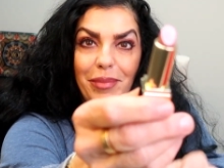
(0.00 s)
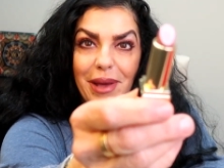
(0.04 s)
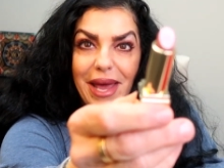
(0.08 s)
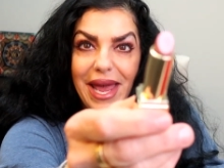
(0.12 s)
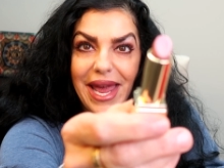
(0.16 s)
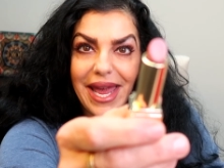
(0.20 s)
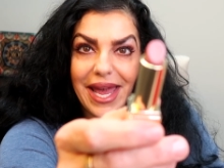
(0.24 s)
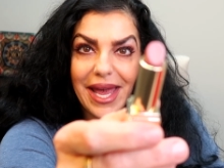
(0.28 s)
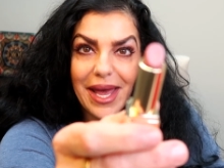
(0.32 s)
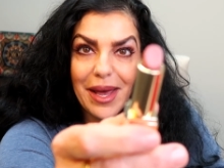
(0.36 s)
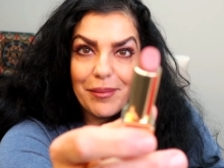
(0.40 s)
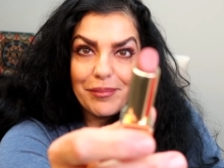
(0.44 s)

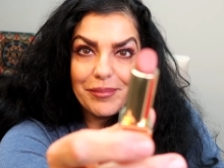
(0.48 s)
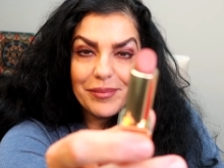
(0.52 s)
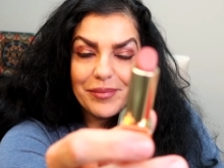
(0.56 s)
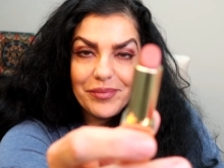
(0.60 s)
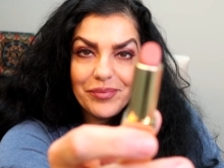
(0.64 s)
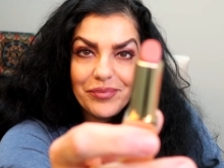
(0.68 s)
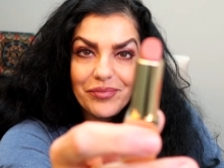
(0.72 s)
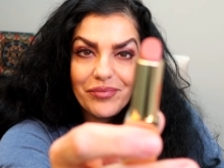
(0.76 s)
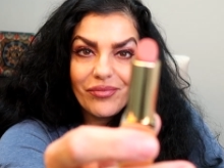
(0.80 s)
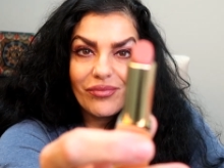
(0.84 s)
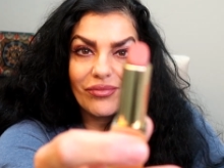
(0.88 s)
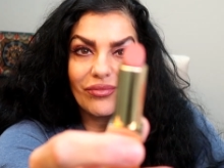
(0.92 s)

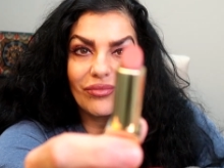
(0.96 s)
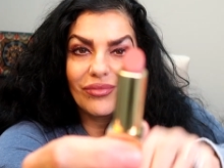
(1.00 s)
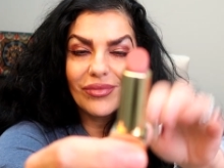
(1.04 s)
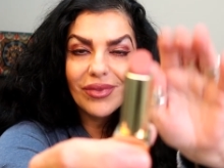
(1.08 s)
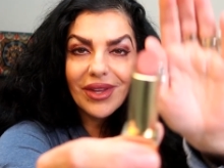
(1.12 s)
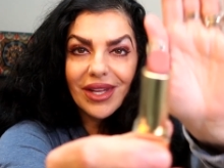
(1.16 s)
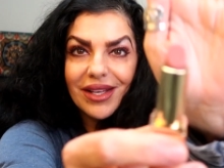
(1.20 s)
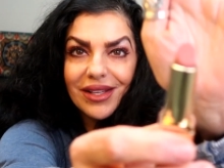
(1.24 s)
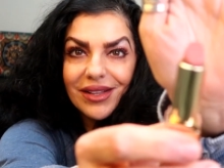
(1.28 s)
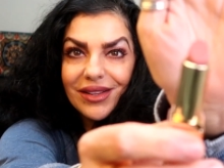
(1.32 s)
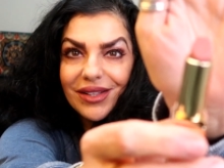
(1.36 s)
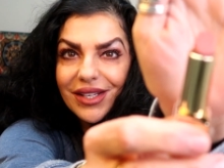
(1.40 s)
Bam.
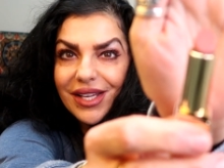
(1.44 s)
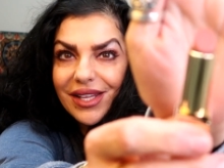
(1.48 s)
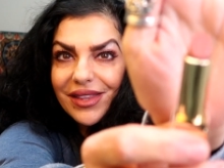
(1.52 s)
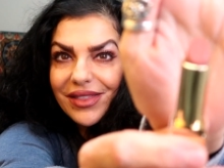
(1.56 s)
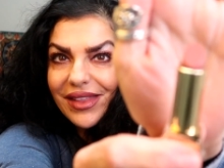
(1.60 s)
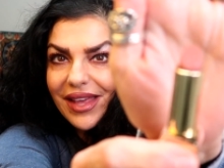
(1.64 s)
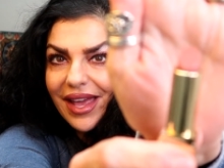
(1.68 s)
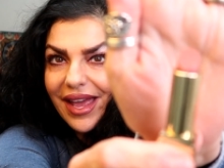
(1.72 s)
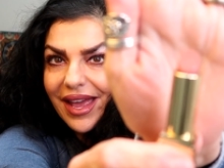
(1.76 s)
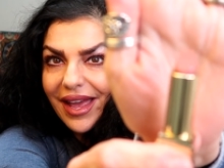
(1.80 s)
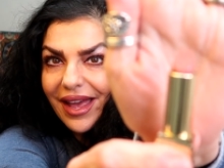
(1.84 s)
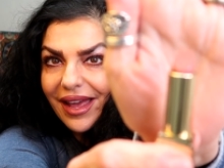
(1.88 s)
Look
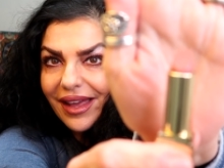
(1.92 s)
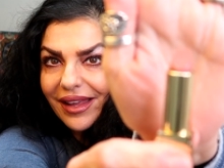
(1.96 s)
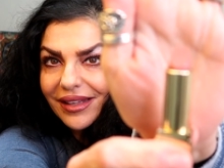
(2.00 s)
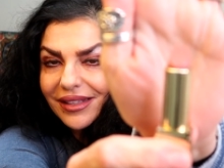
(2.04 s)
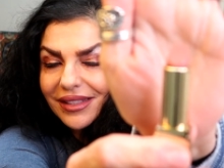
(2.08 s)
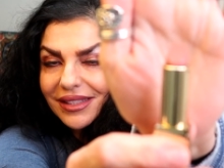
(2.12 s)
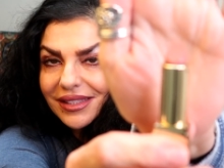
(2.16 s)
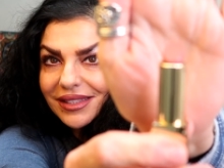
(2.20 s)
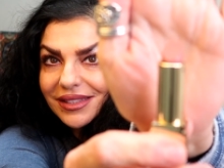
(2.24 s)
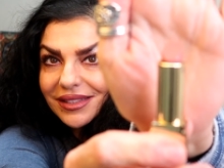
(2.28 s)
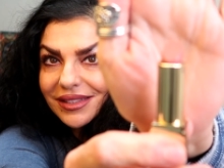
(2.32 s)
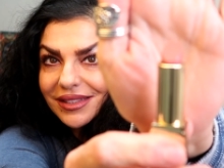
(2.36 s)
at that.